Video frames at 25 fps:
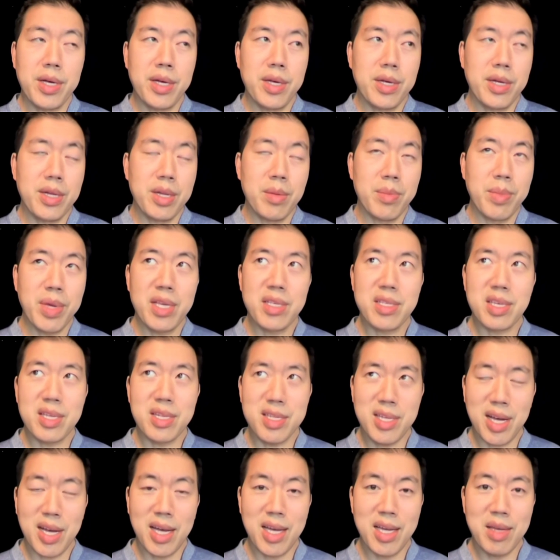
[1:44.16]
an
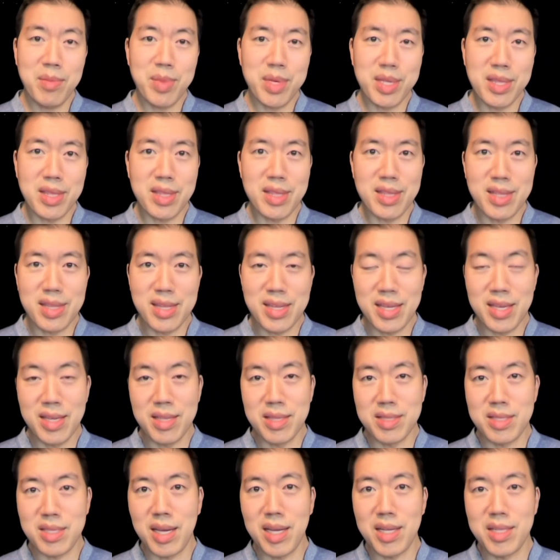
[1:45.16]
amazing time in,
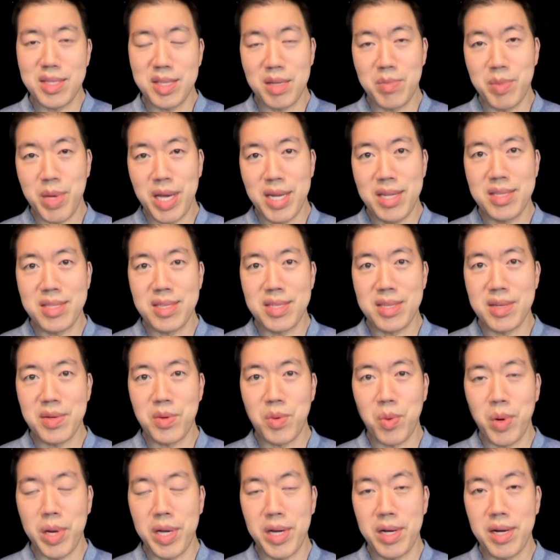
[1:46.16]
in science and
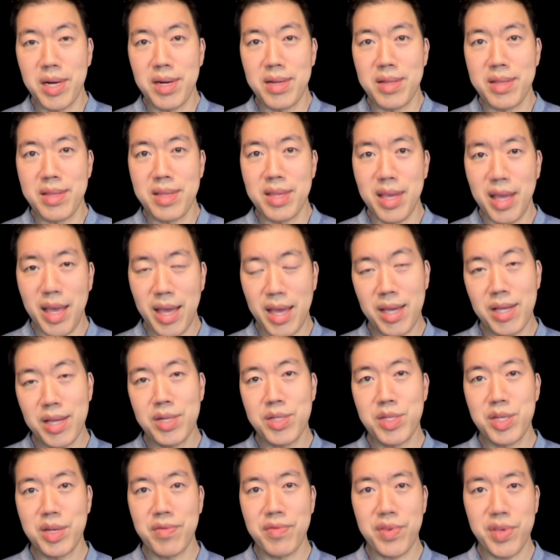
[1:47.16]
medicine where the
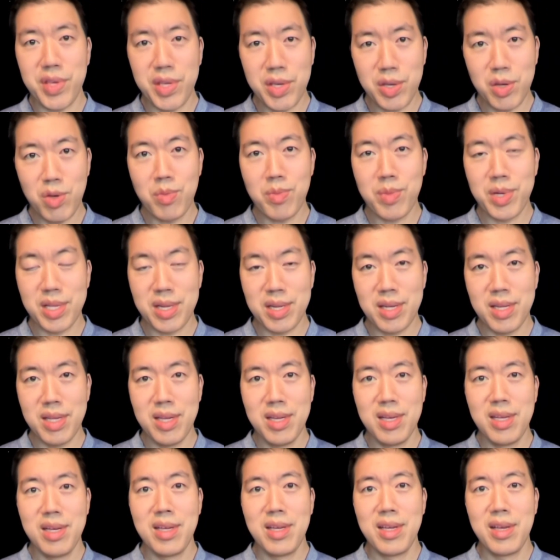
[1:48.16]
age of
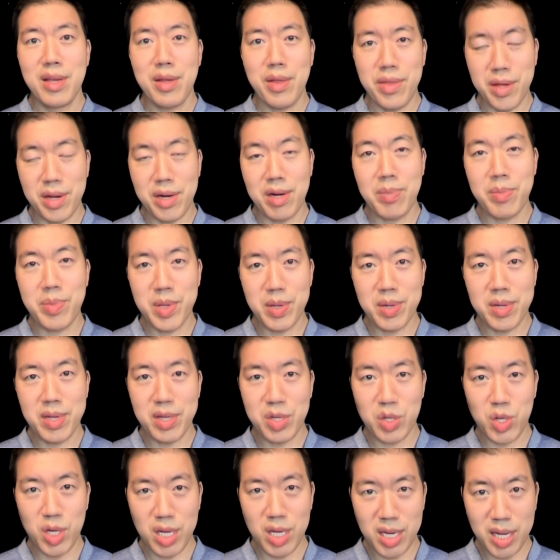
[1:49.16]
human
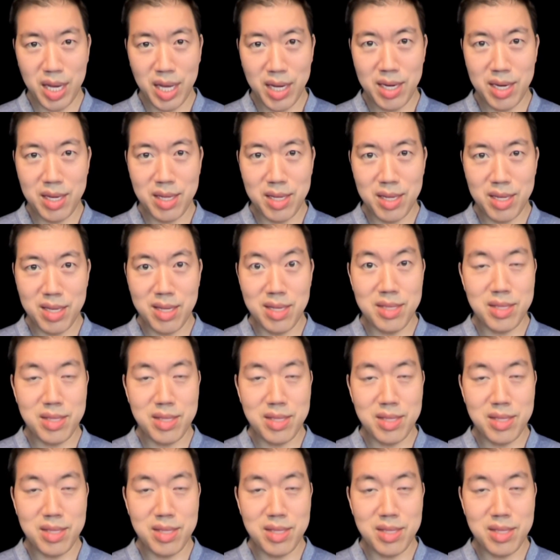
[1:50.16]
therapeutic gene editing is